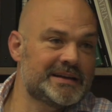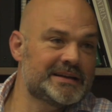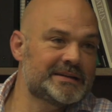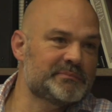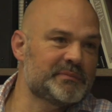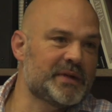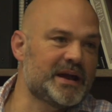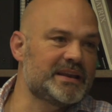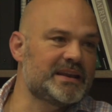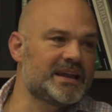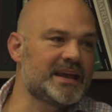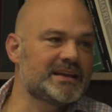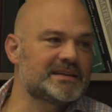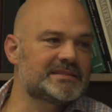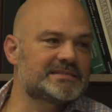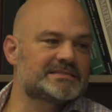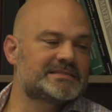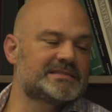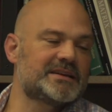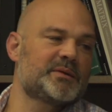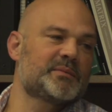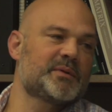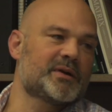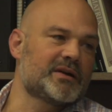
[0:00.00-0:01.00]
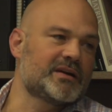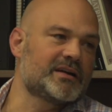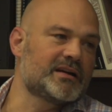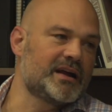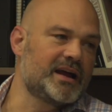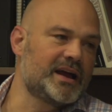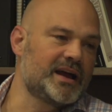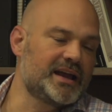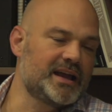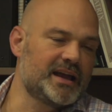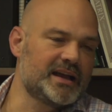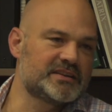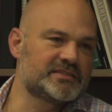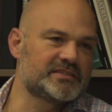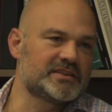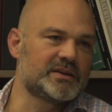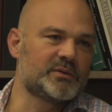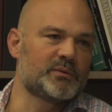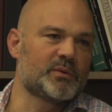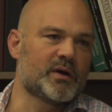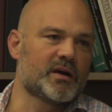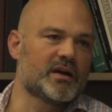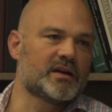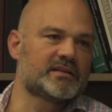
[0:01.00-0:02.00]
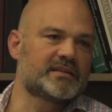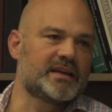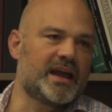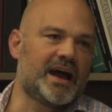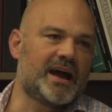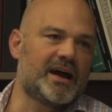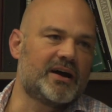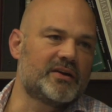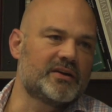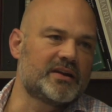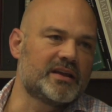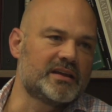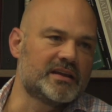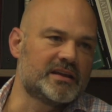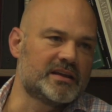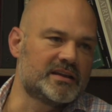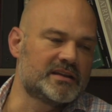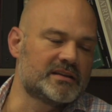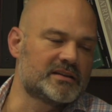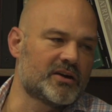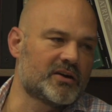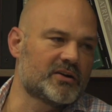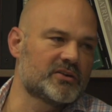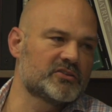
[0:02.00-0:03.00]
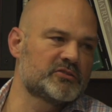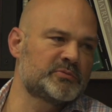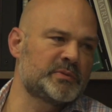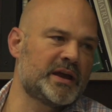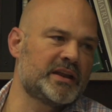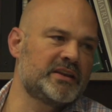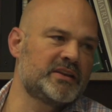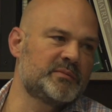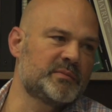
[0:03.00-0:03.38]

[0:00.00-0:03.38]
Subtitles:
My next summer, I actually worked out in Carlsbad,